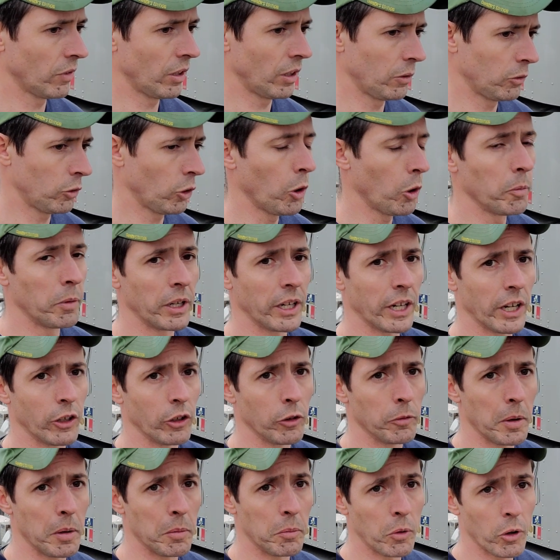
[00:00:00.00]
I was hoping to get a
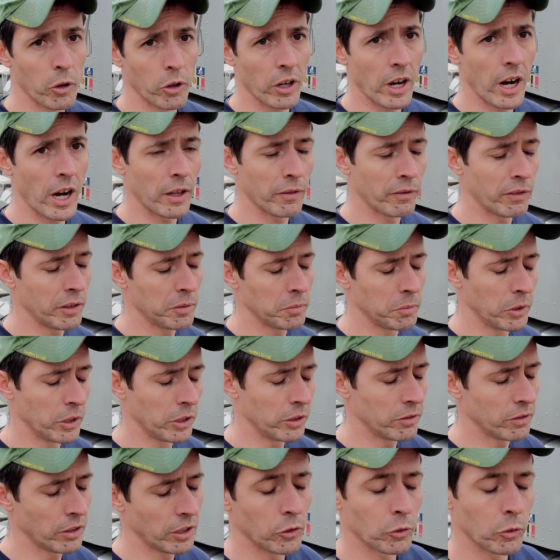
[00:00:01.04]
little bit more out of it, but
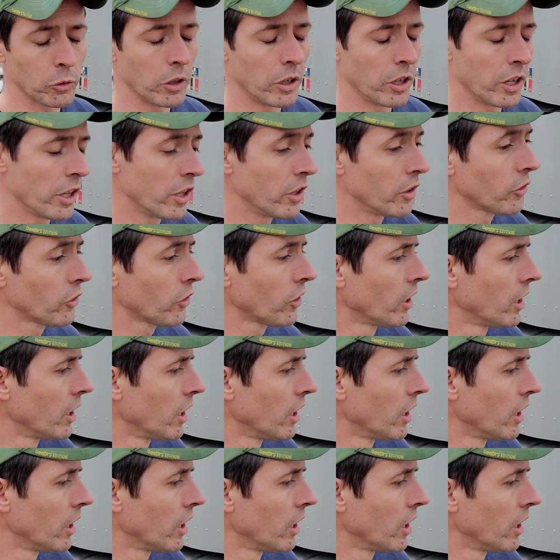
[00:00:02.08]
it is what it is.